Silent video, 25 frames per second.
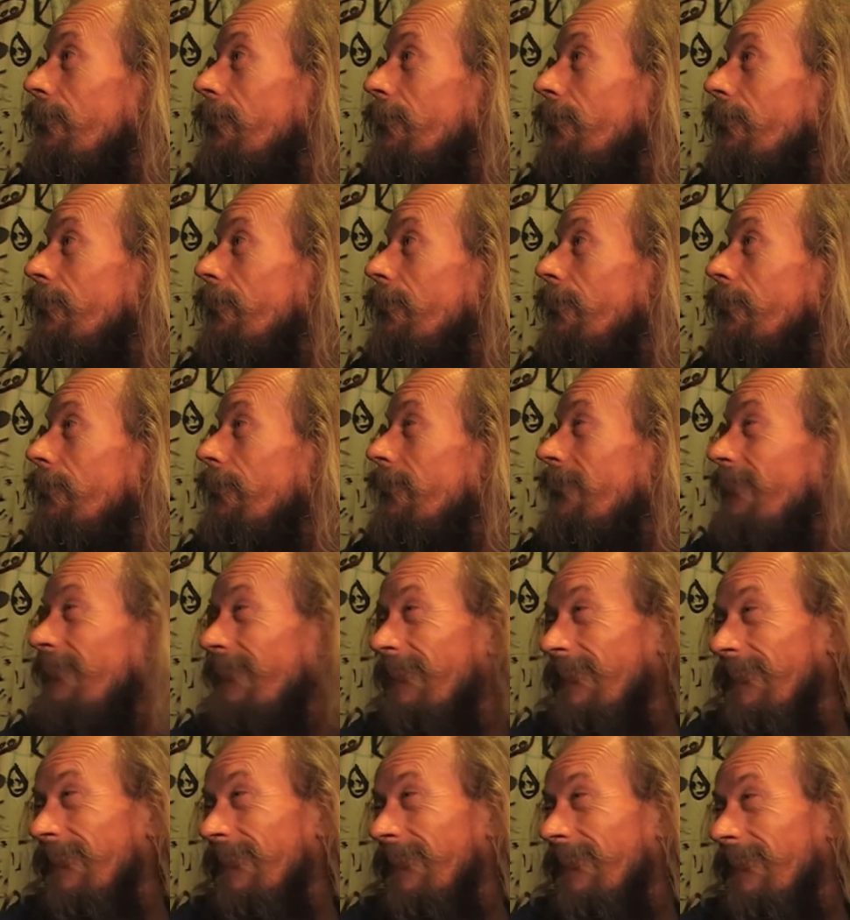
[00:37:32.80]

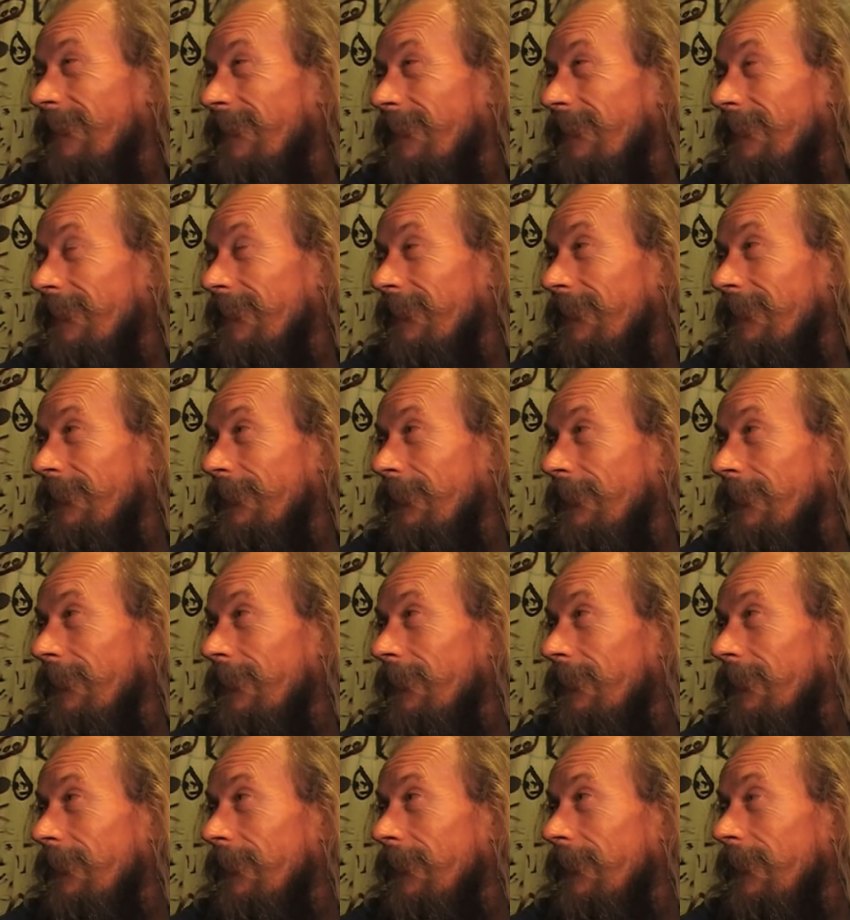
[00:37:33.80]

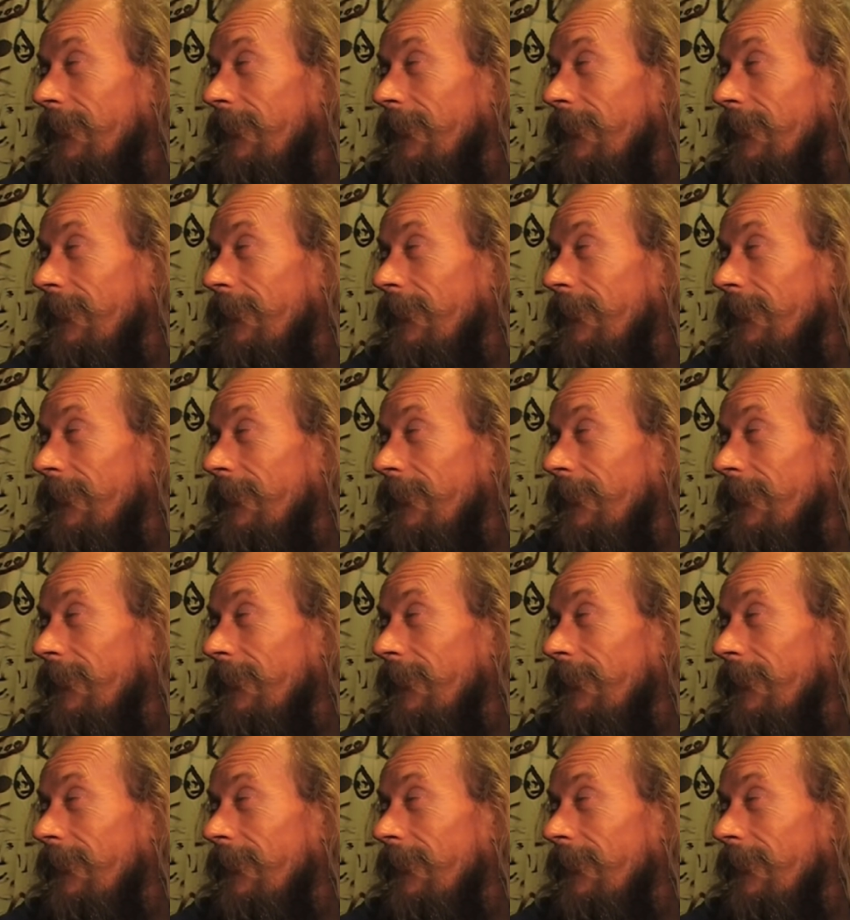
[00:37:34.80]
No one is speaking in this clip.